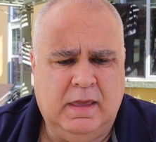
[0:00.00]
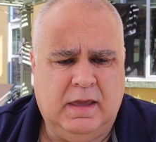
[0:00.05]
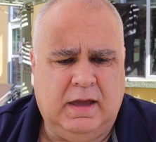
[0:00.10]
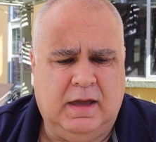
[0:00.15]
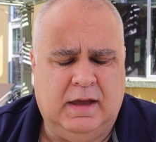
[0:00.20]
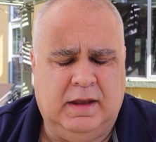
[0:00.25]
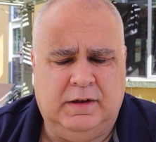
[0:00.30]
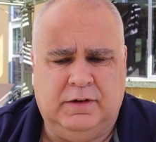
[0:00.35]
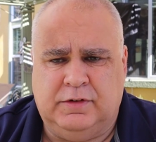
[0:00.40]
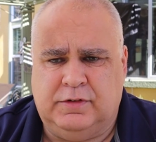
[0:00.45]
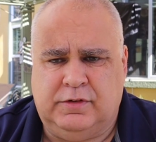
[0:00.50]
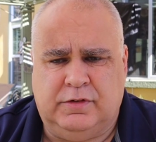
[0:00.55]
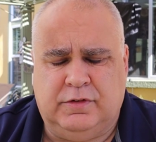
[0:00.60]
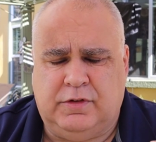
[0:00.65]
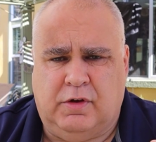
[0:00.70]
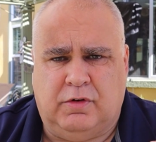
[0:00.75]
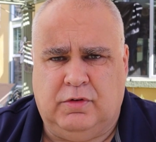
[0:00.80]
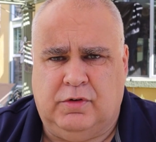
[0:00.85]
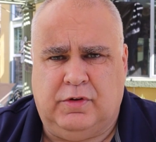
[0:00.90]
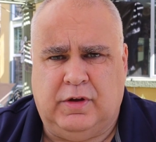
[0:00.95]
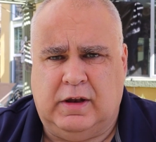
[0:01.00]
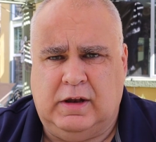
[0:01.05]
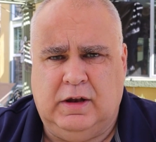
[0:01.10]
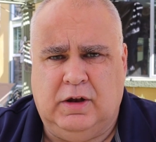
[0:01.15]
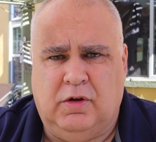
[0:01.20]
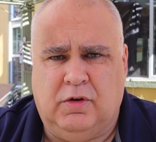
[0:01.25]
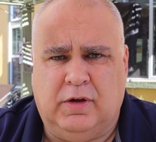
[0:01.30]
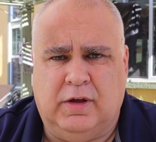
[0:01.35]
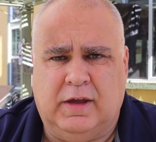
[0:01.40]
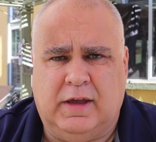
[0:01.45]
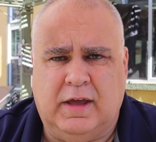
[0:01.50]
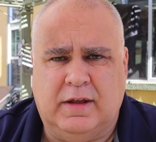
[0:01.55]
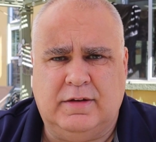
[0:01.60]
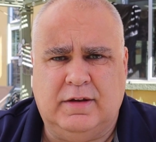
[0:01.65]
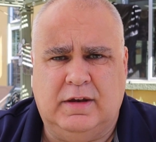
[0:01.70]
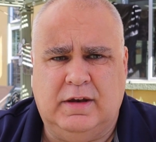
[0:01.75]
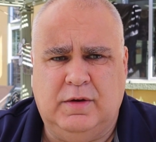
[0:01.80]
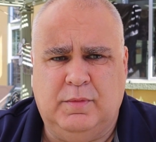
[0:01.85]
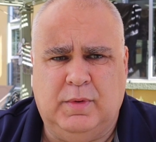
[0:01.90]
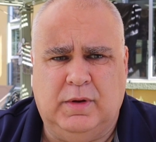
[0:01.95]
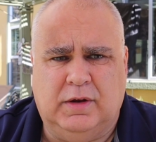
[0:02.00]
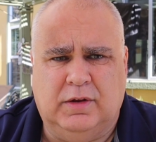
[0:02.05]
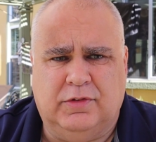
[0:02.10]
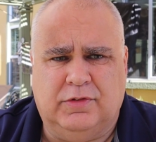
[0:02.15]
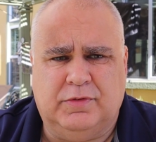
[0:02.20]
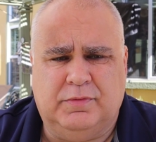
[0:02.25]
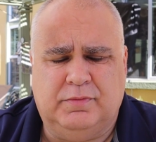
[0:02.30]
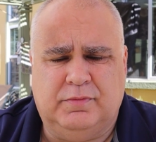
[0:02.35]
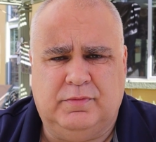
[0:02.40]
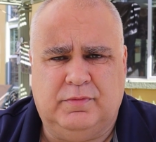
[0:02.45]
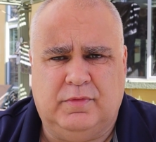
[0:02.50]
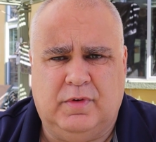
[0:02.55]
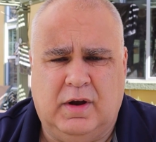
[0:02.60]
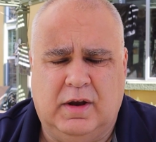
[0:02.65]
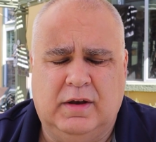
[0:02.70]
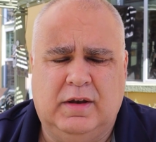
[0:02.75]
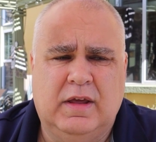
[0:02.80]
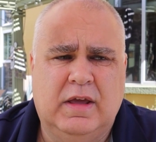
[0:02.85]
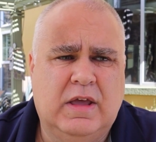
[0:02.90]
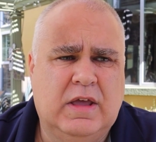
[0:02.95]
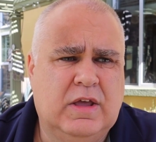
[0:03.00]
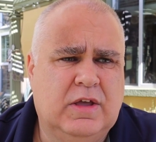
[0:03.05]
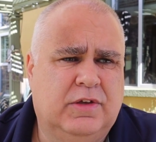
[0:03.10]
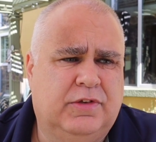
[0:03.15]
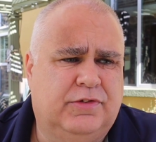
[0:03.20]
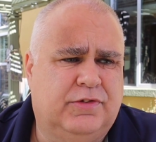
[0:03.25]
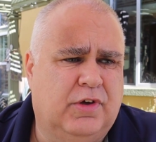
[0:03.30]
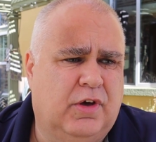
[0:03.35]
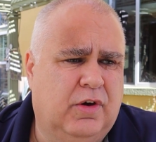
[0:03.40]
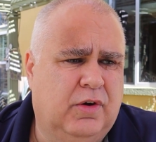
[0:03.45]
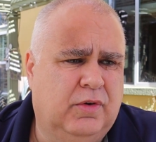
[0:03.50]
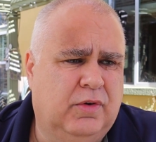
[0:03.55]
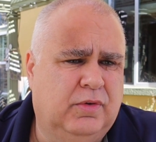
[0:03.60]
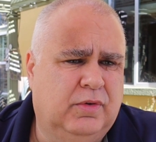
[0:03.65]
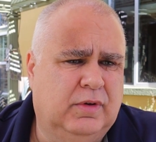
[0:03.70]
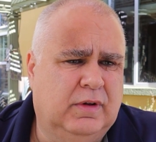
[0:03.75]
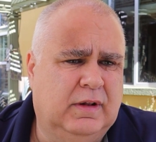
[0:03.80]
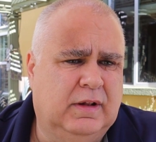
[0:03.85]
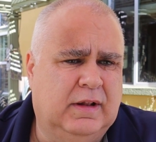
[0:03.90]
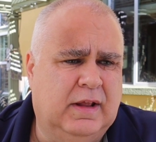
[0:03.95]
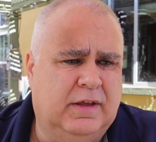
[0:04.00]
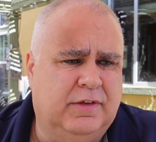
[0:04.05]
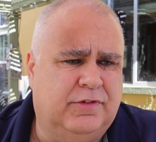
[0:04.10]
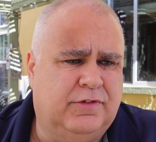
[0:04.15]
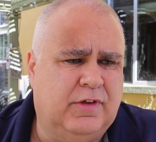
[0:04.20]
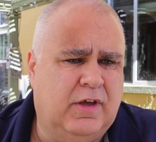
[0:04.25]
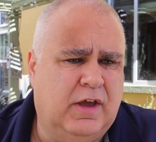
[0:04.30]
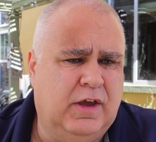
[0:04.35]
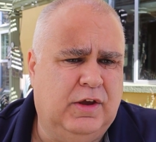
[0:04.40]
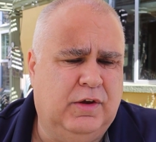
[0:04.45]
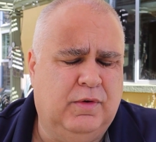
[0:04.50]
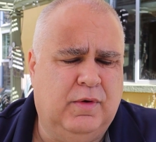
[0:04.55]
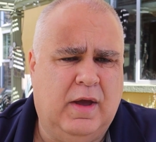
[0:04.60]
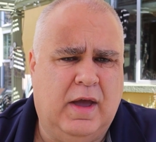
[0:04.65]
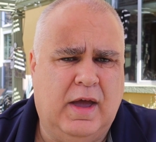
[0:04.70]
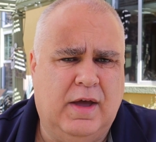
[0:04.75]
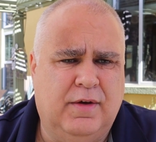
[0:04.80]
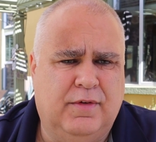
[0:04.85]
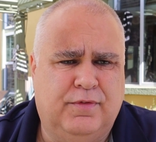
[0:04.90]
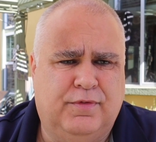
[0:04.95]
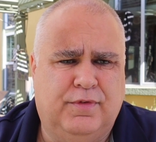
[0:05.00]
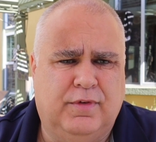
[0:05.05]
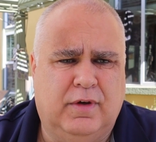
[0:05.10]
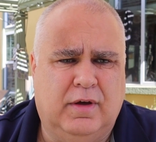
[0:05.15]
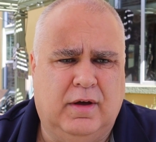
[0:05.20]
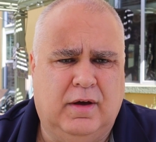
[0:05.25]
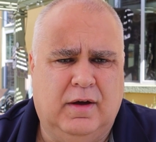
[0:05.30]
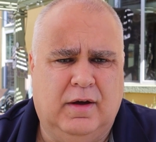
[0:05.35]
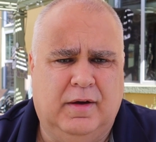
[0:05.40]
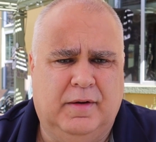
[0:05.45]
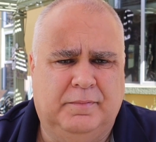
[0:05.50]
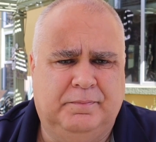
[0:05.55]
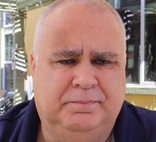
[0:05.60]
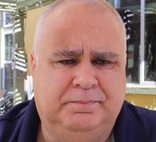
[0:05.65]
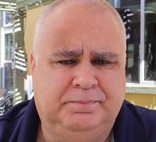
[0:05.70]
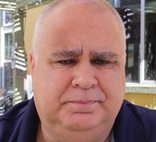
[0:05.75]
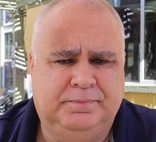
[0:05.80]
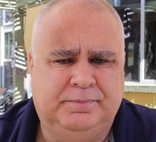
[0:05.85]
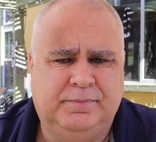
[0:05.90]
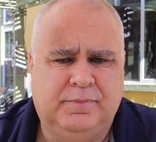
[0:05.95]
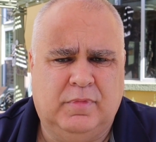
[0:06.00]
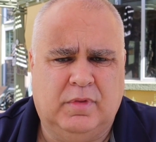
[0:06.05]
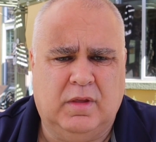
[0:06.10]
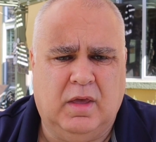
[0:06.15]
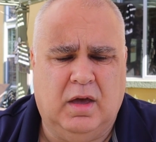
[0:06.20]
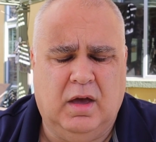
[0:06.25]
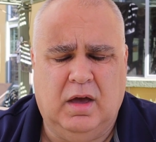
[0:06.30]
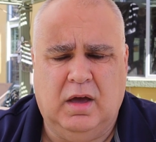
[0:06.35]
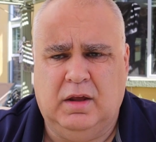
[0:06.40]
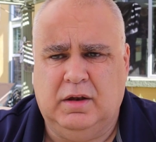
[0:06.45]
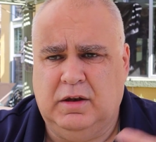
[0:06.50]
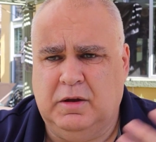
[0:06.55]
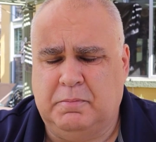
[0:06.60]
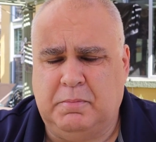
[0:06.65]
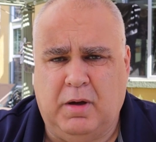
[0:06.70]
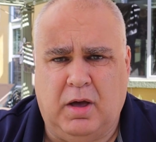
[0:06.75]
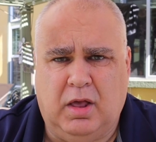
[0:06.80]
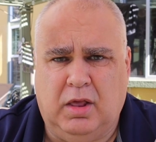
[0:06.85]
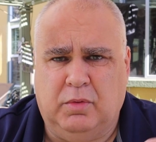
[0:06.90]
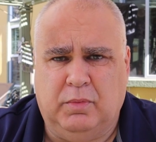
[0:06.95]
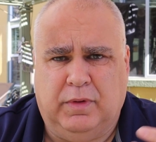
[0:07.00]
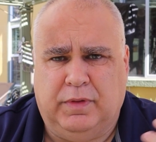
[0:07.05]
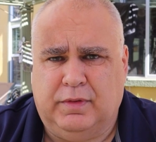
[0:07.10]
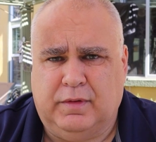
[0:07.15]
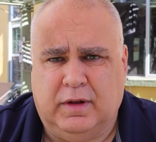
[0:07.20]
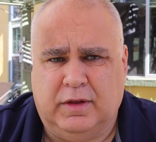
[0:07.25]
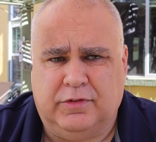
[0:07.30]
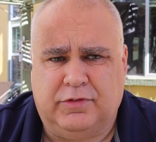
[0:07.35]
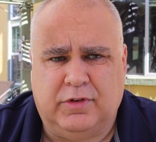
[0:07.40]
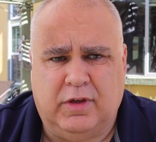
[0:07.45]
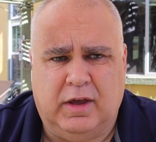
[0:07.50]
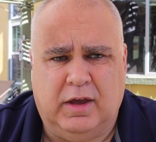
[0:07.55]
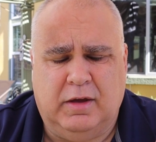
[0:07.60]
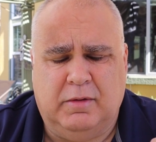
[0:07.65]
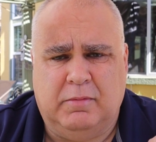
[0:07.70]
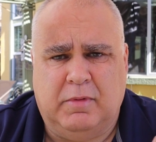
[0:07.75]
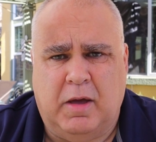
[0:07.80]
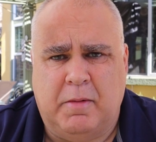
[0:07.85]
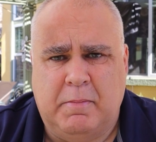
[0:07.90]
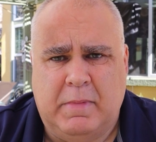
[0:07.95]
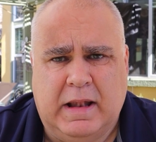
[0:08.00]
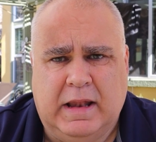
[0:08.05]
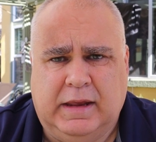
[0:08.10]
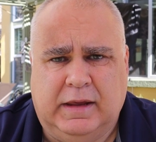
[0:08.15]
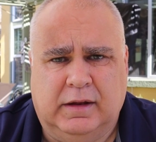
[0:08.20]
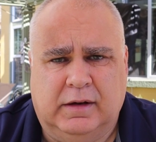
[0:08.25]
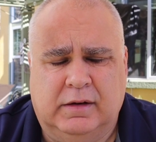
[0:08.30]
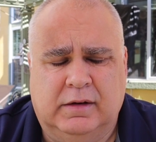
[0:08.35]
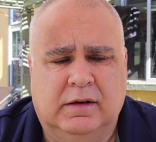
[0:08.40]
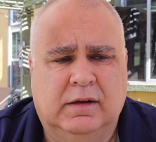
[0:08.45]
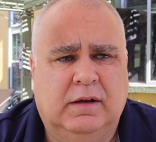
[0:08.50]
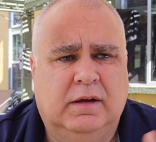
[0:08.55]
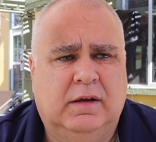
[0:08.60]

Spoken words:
and don't any longer get any winners, right? So let's say you have Nepal with, let's say, a million